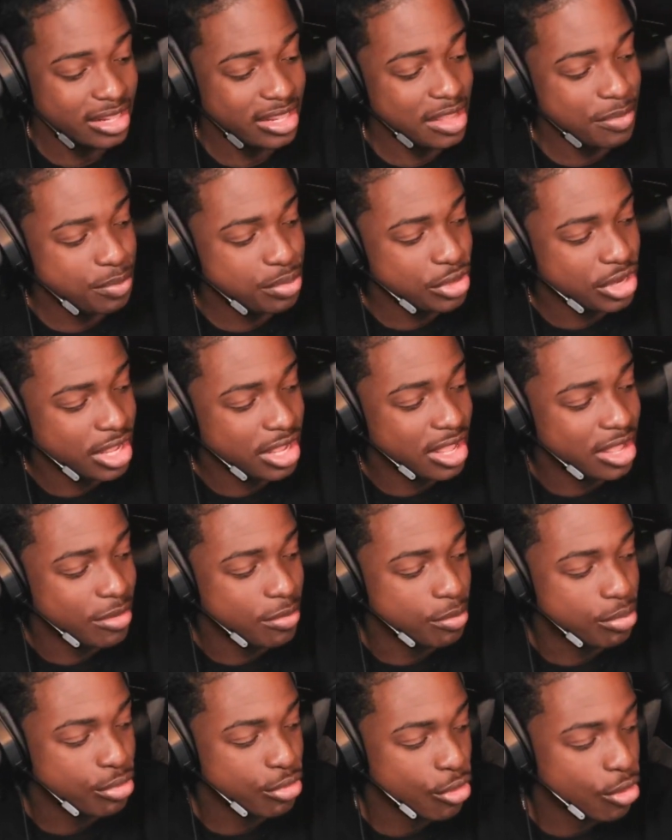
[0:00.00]
They put it
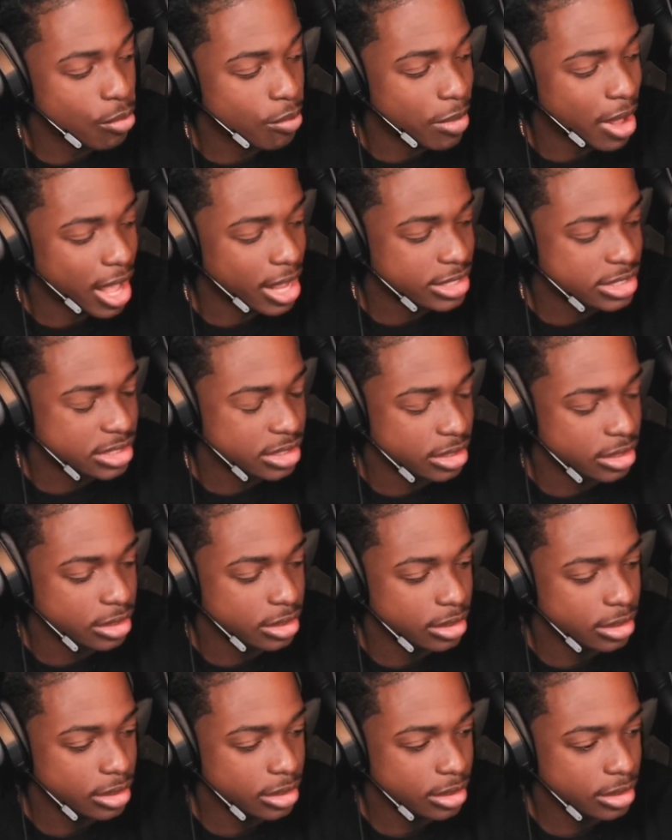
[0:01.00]
in pro boxing.